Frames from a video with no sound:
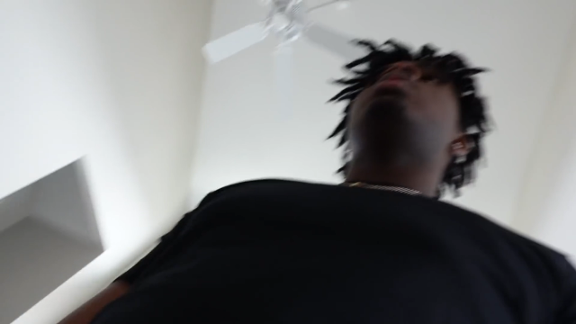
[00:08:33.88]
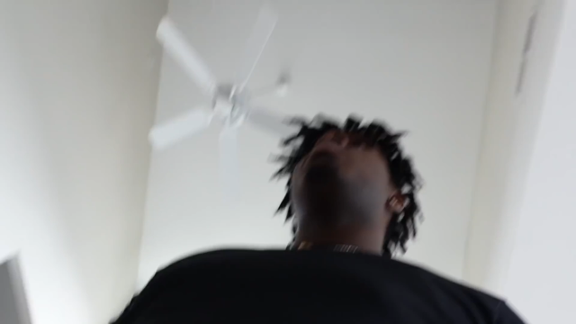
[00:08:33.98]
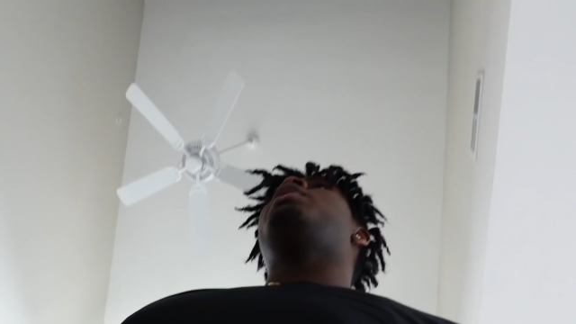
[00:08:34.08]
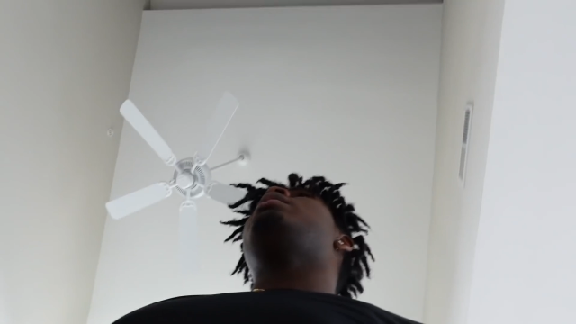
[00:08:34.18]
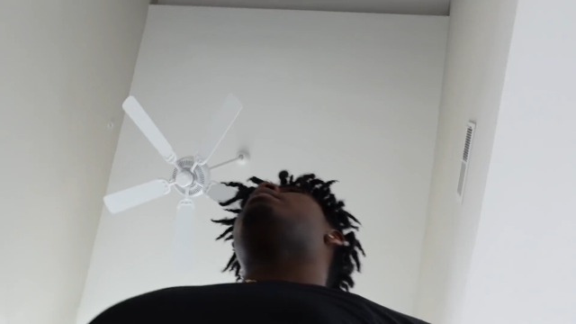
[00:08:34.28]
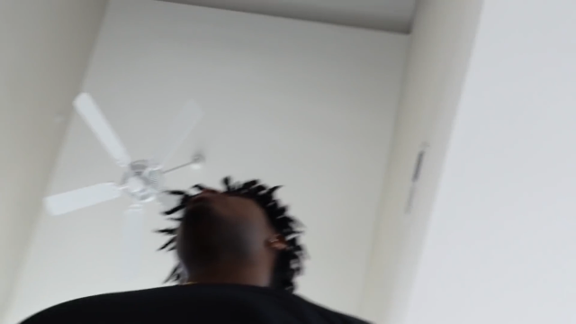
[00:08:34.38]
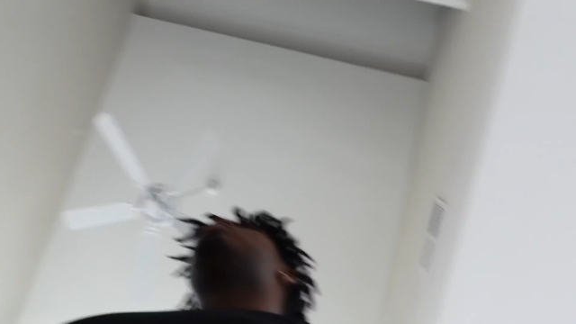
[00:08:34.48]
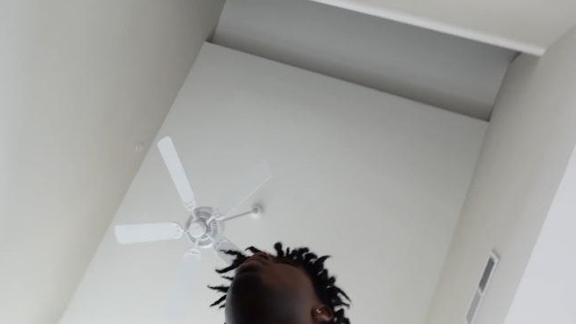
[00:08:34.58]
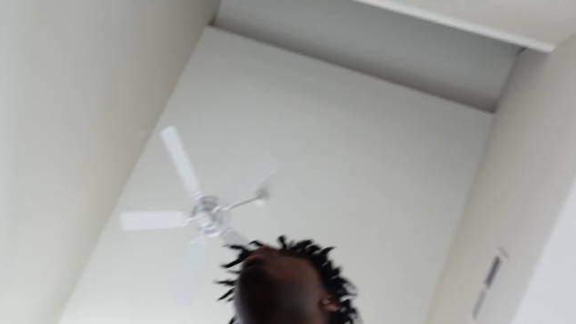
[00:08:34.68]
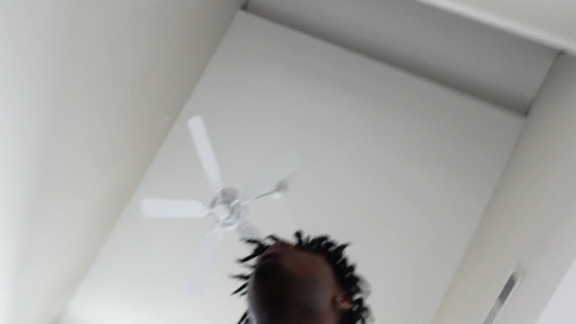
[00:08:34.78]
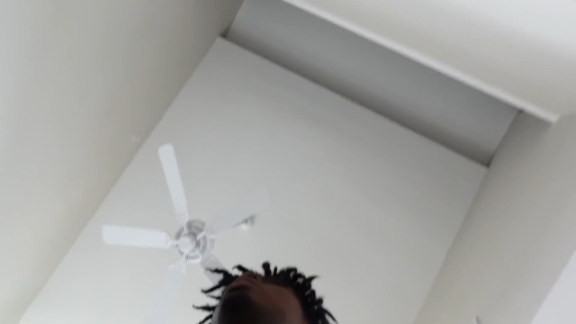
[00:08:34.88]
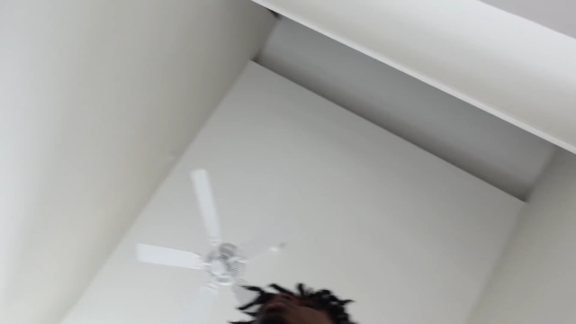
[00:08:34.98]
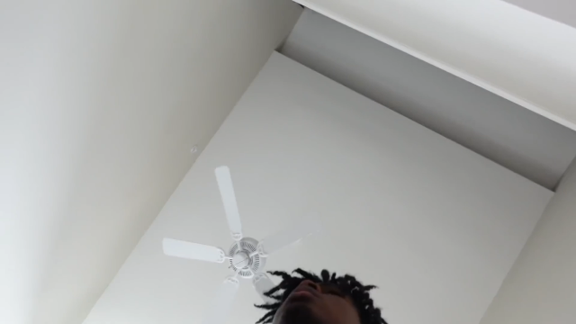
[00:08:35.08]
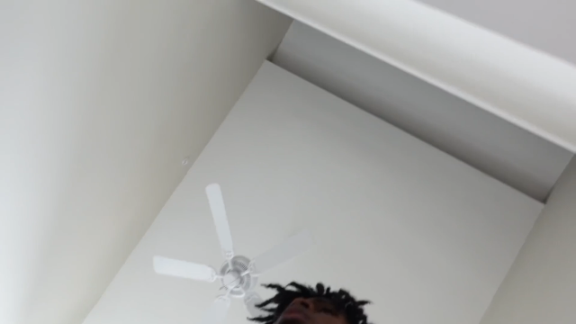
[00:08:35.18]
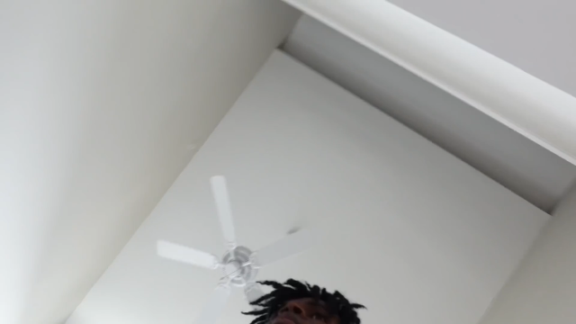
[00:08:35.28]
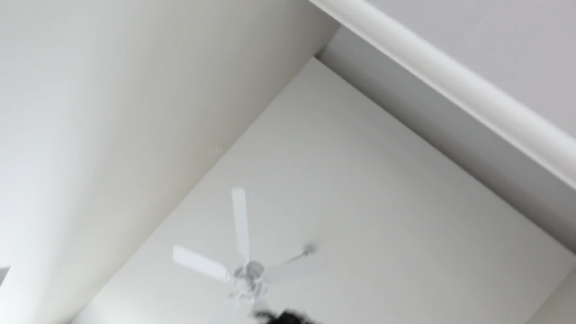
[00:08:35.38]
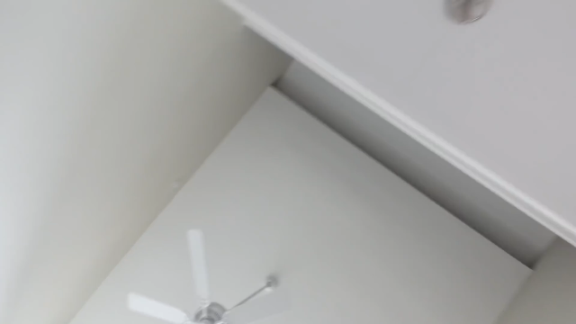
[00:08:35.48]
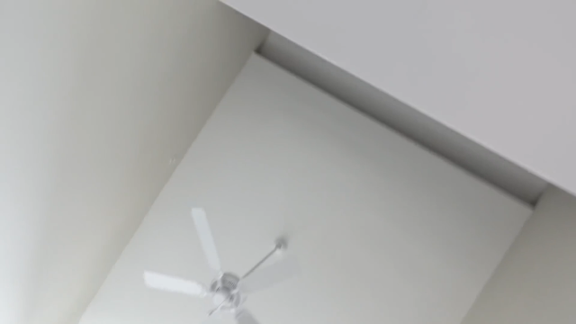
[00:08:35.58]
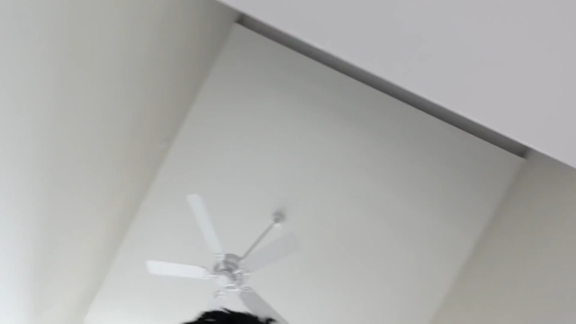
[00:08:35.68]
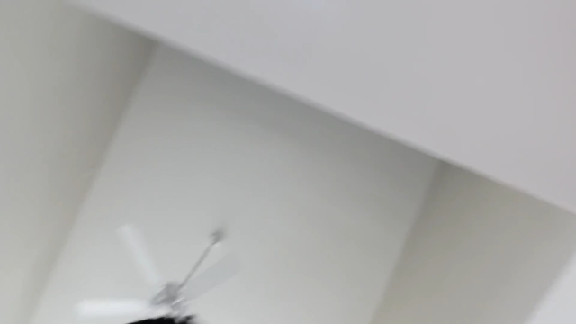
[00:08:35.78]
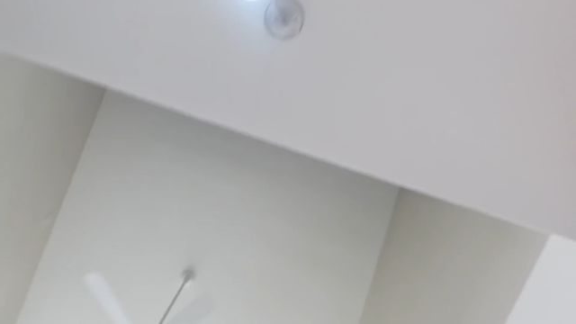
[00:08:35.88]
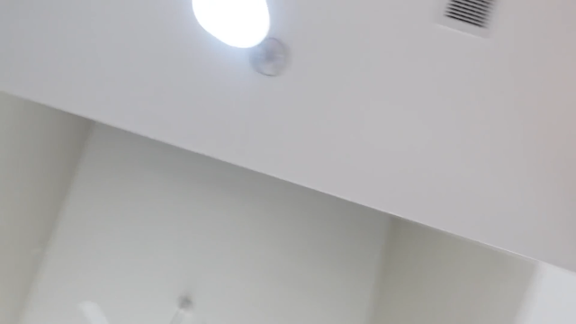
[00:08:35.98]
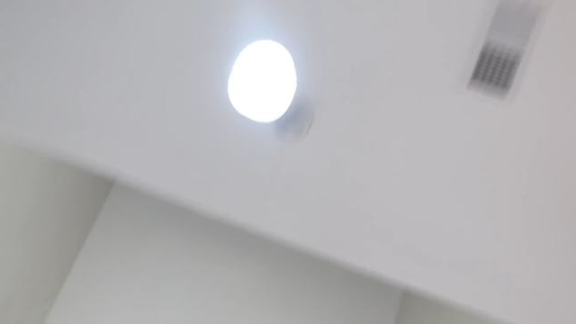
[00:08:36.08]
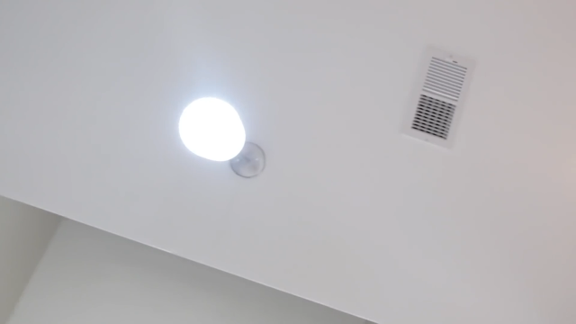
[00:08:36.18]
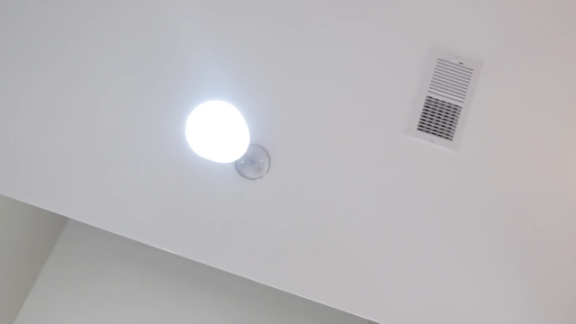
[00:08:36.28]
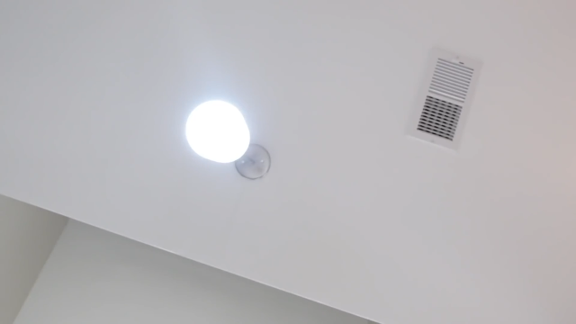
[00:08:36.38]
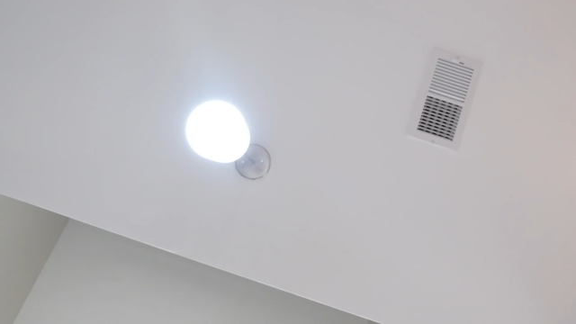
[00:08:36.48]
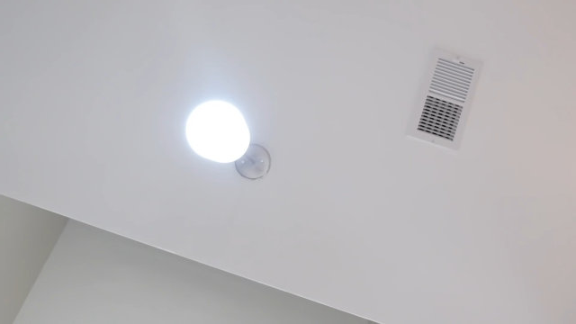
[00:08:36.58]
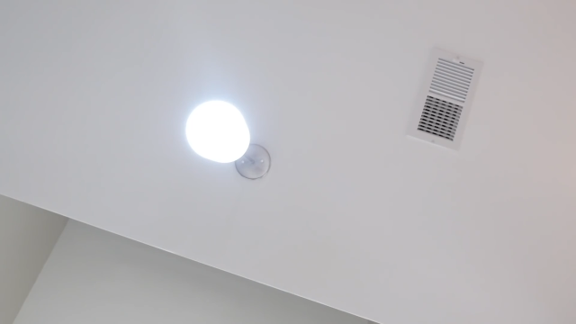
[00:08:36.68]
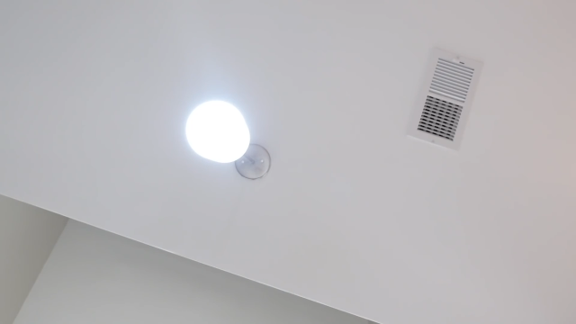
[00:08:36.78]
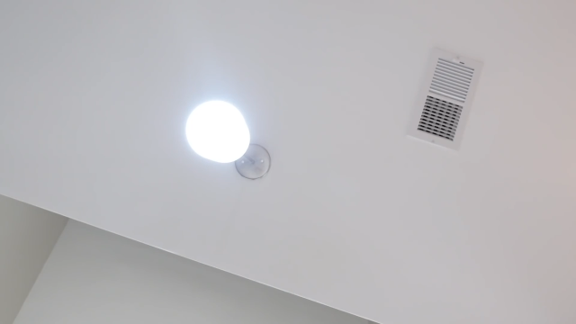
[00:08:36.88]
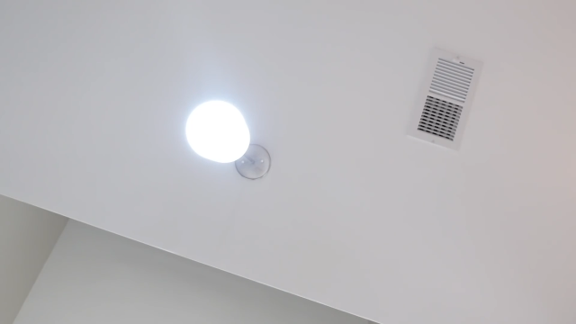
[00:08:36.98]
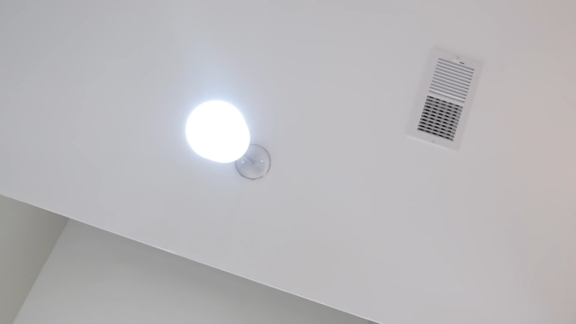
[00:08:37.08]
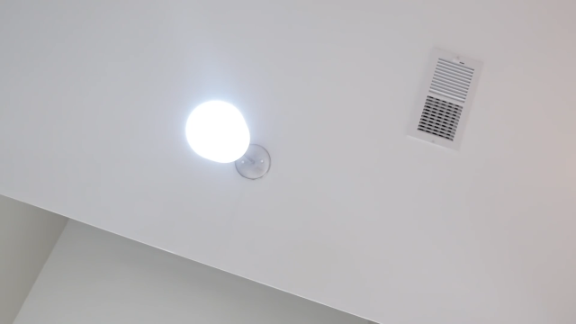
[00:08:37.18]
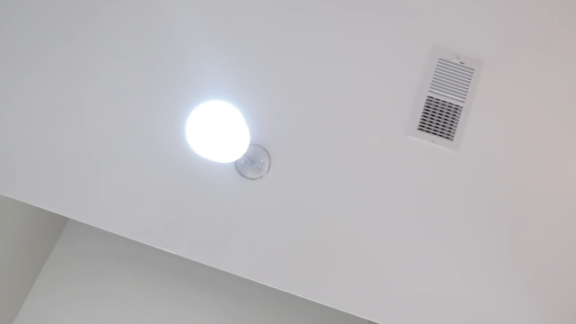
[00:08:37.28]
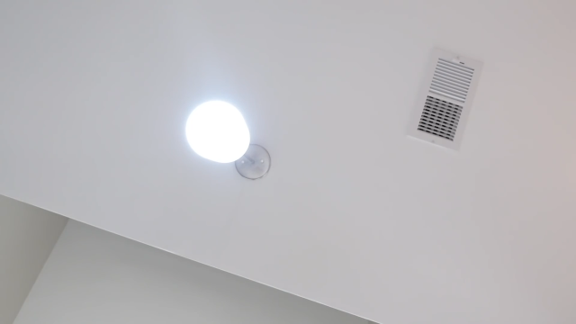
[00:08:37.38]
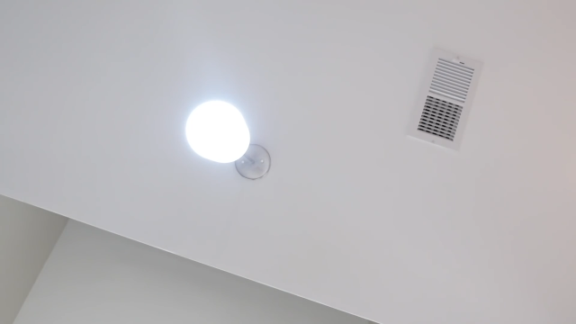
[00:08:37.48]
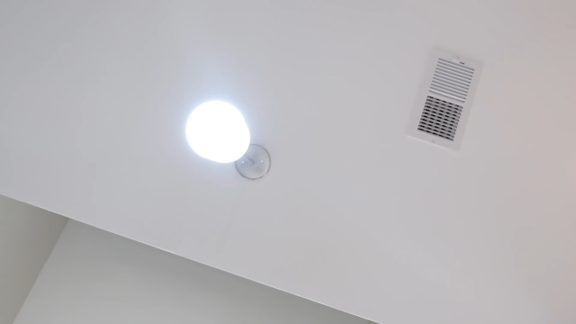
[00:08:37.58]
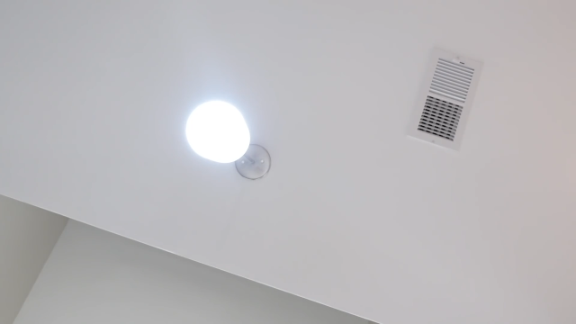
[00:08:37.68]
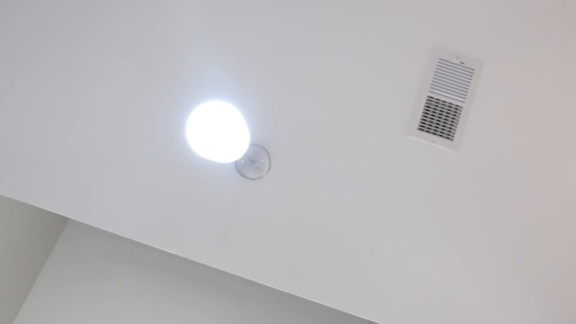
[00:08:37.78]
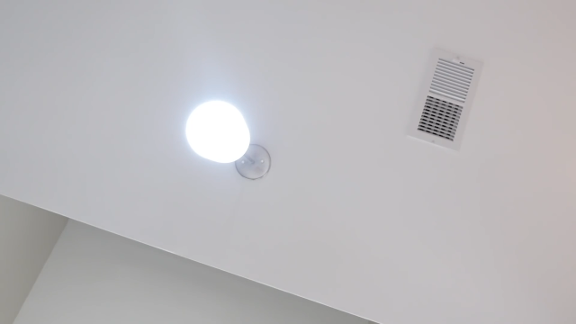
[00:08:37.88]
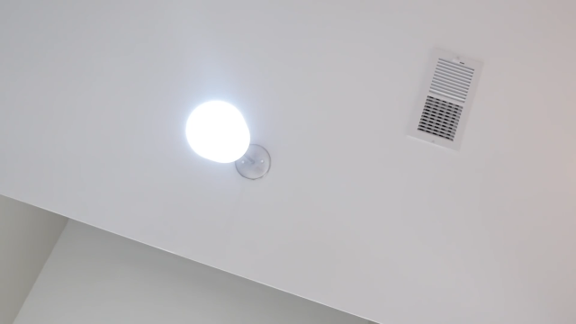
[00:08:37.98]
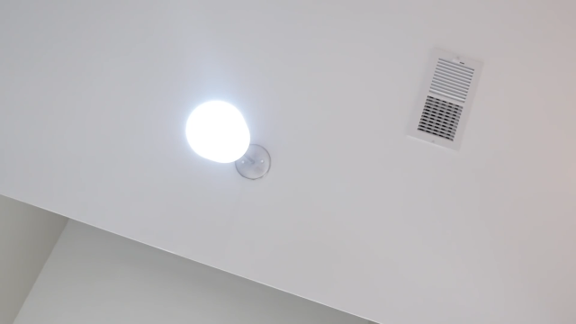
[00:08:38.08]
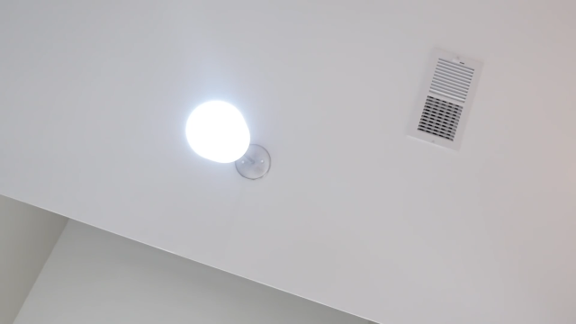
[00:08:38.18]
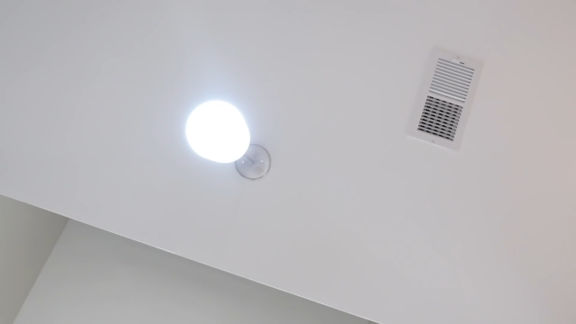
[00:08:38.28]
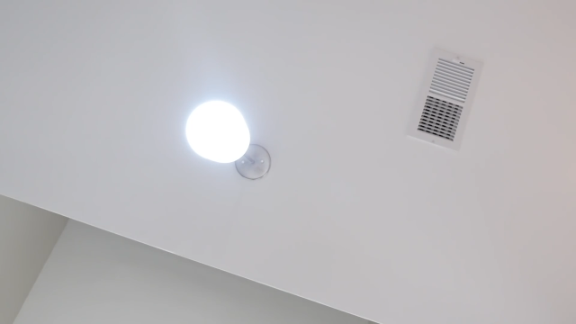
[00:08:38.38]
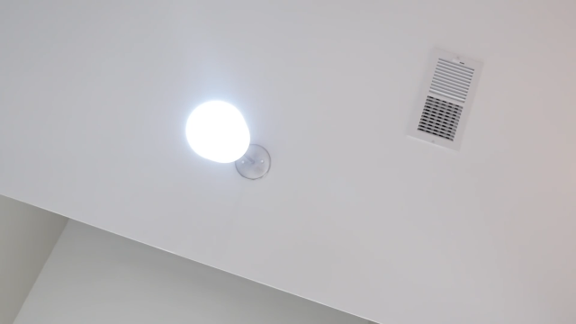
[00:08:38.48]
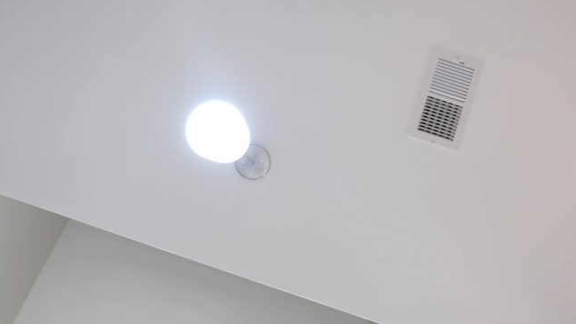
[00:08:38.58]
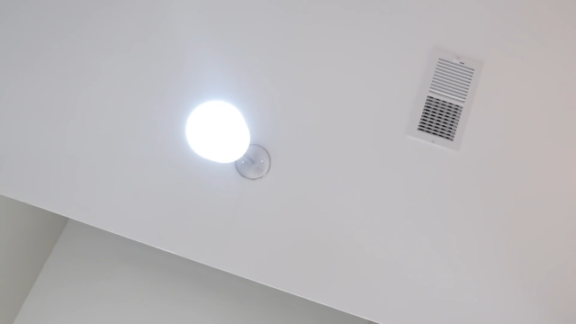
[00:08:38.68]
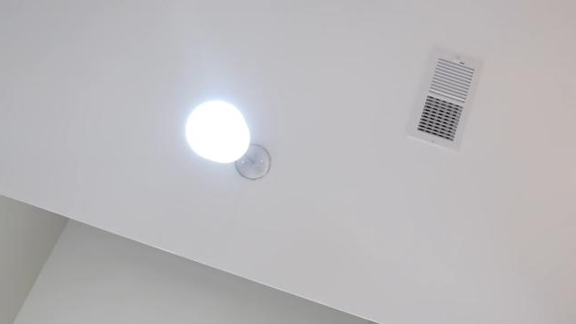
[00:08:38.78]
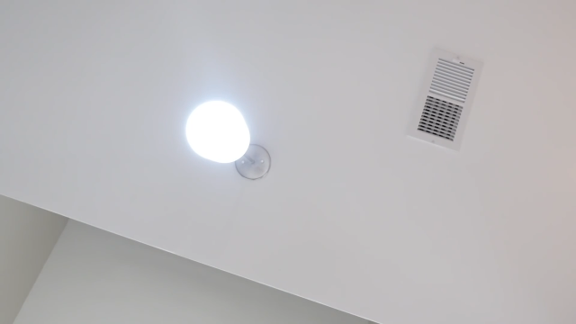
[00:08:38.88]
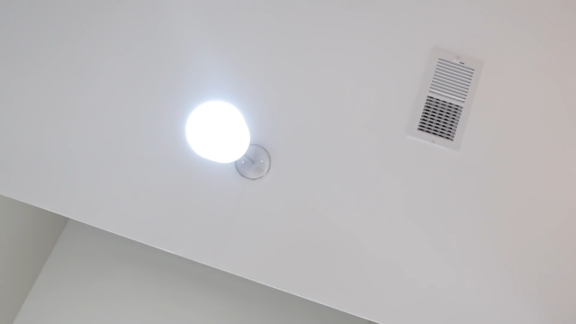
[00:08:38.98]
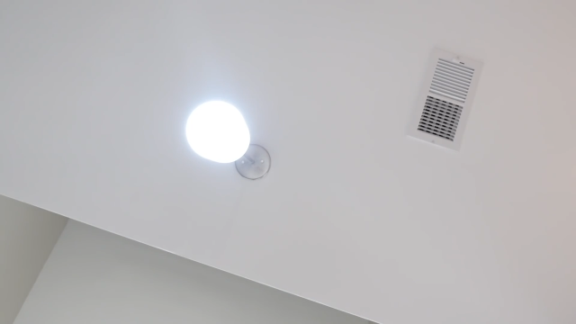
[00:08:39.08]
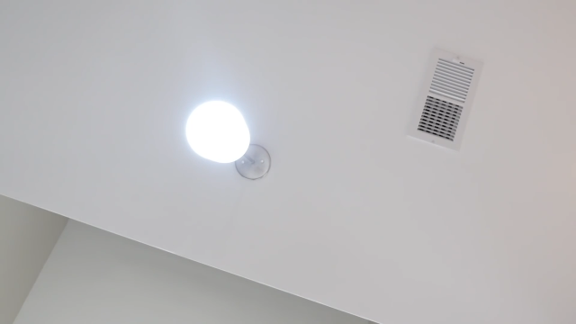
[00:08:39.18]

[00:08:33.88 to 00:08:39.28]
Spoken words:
(no speaker visible)